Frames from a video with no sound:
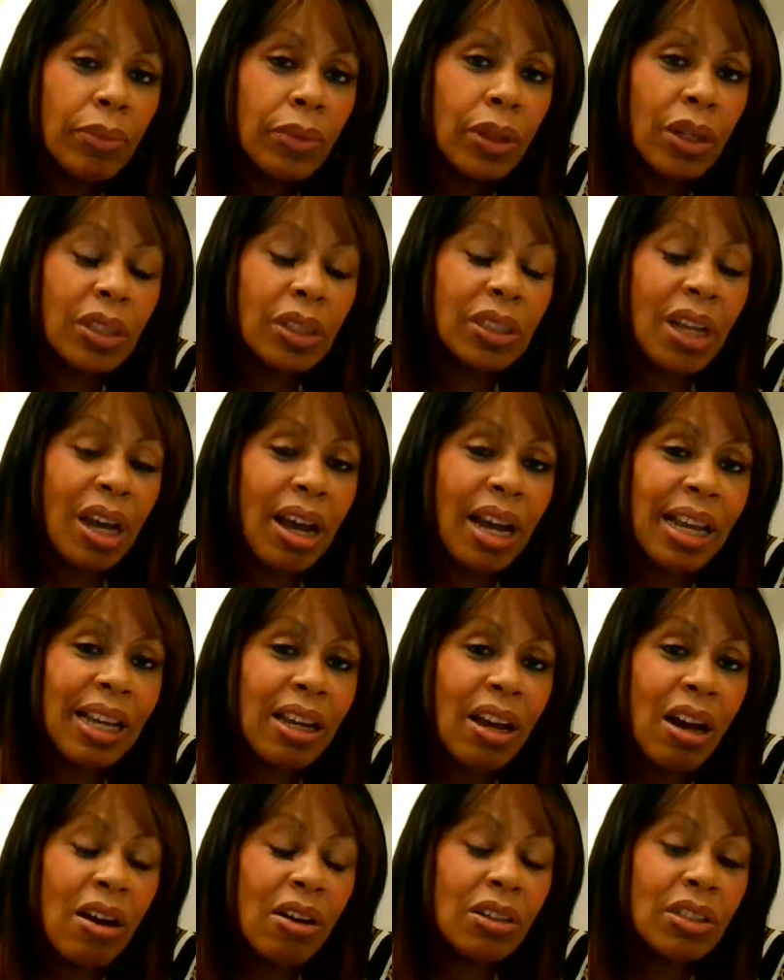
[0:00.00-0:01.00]
Because I
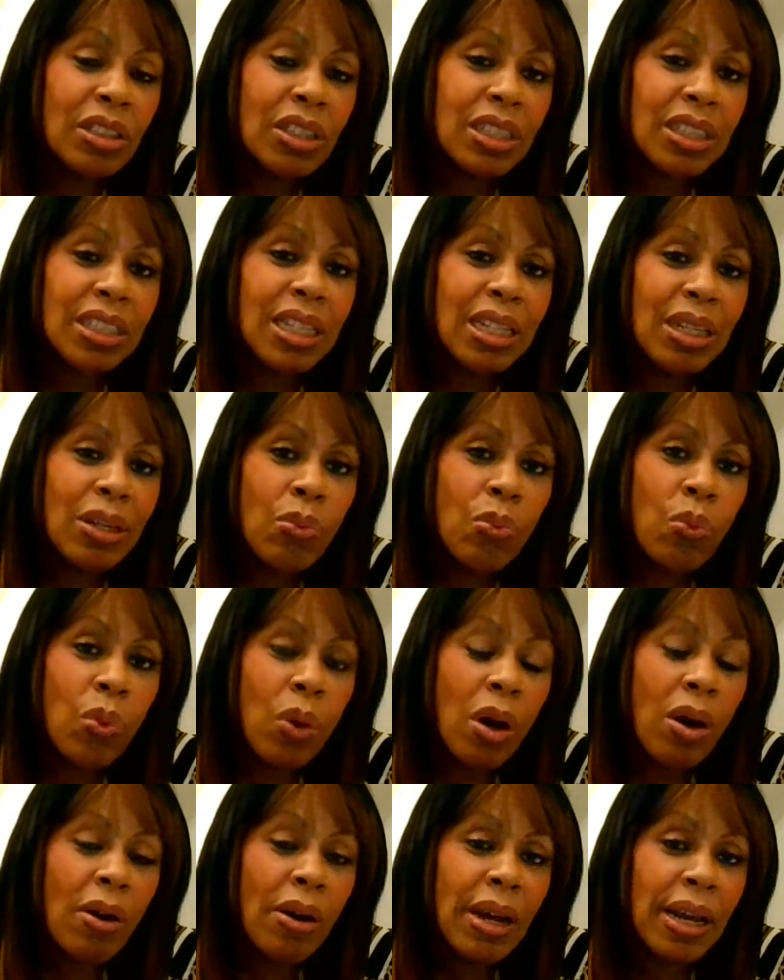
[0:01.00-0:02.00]
can't see
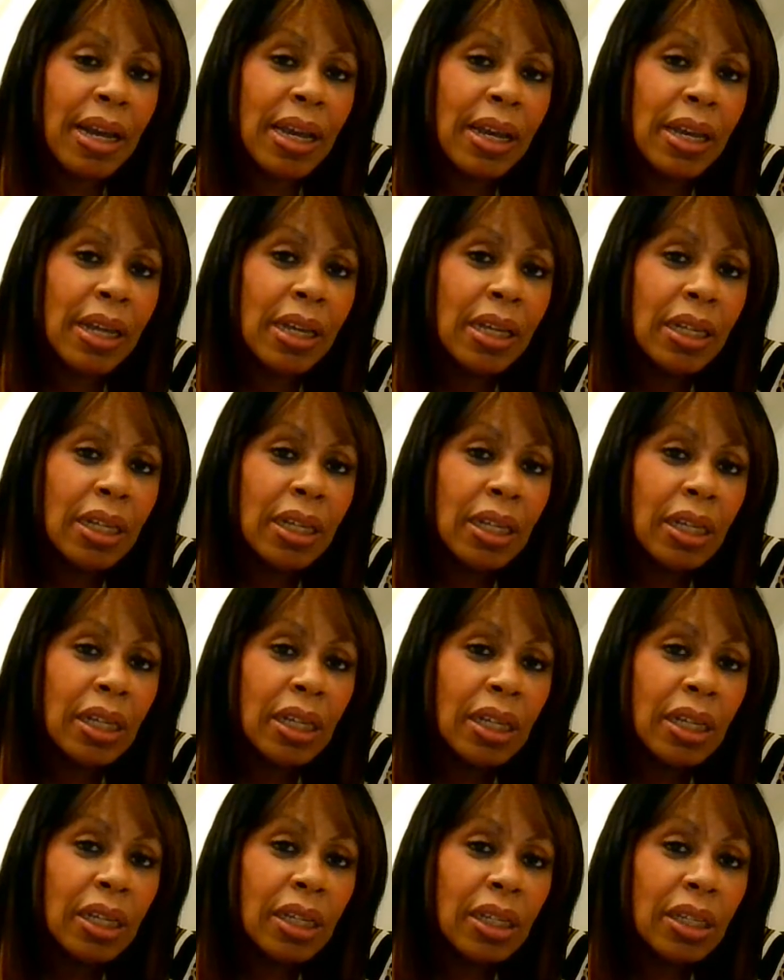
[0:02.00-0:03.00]
why
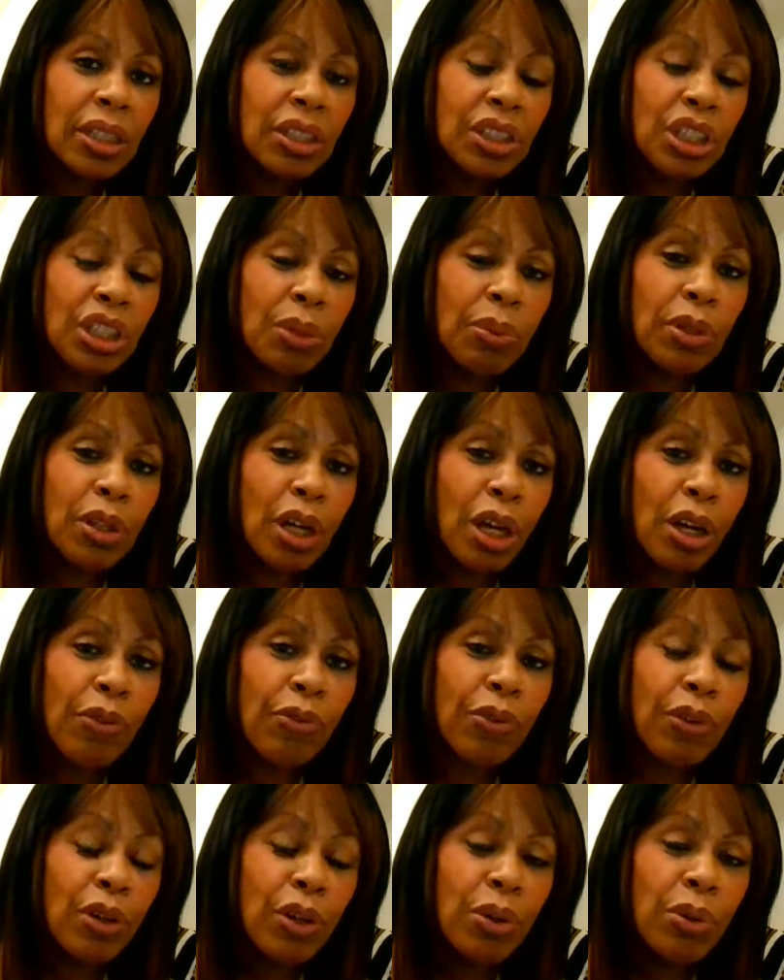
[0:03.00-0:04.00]
she would go
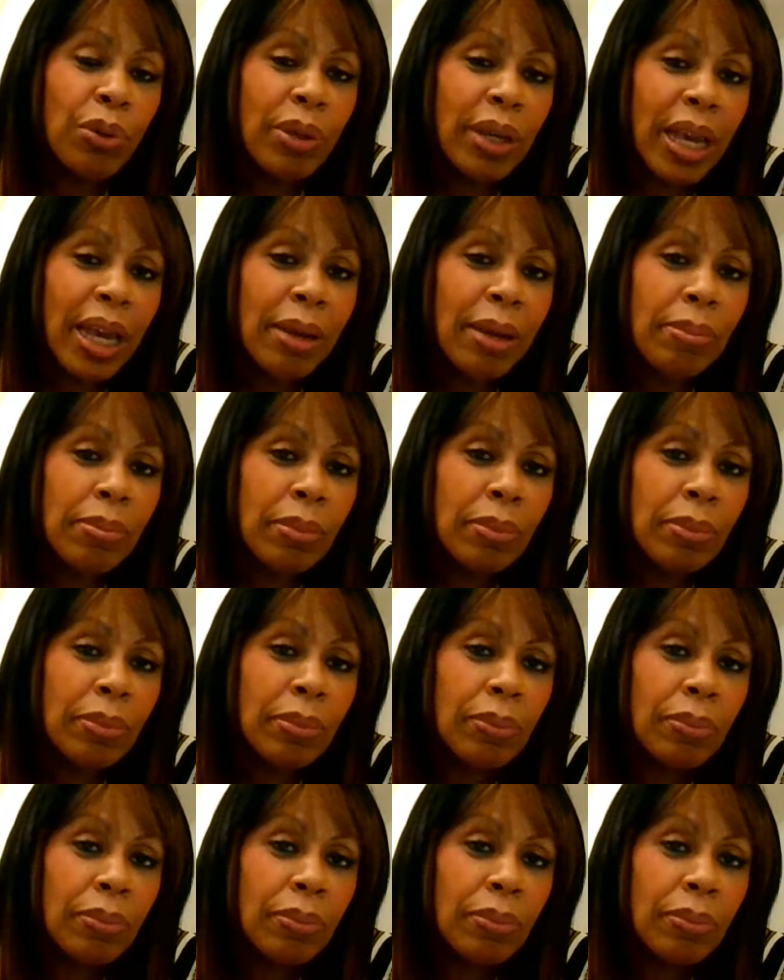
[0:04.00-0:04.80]
for Luke M.